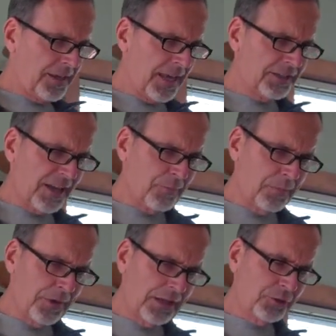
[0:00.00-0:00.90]
Yes, I've
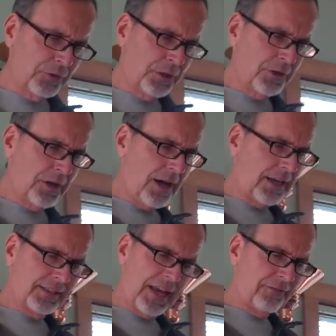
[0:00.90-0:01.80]
been blessed with good
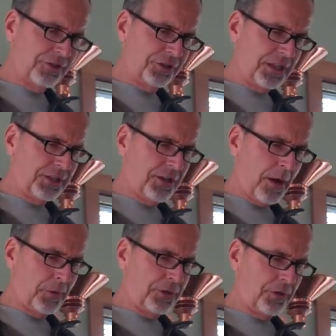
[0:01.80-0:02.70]
luck as I have seized
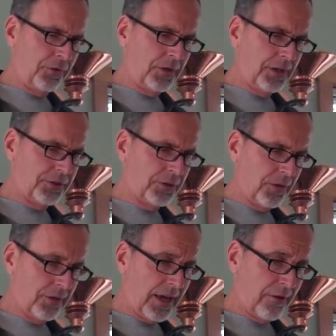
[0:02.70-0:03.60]
opportunities
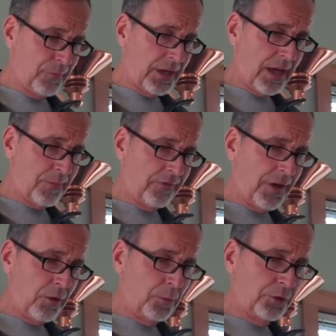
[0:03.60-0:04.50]
that have become
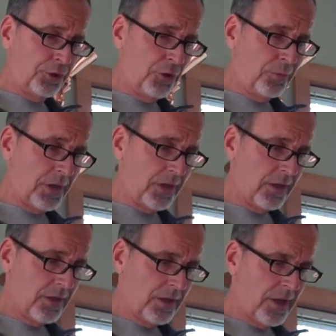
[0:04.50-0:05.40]
available to me.
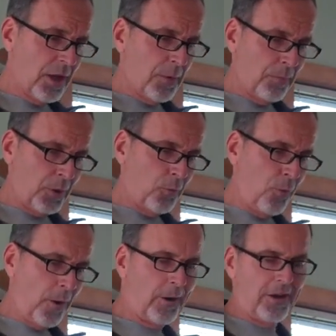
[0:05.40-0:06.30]
But
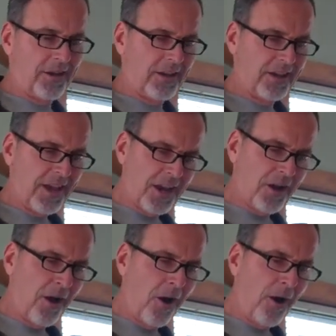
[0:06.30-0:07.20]
work, and
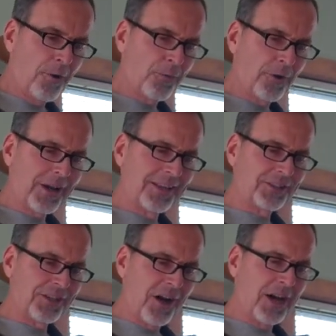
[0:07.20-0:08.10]
hard work,
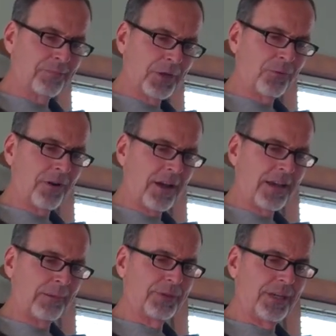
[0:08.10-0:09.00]
has gotten me where I
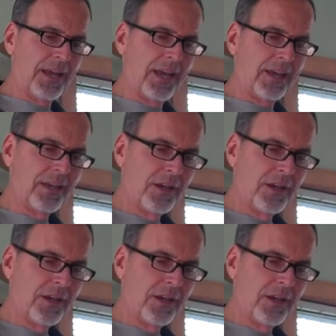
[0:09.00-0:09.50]
am today.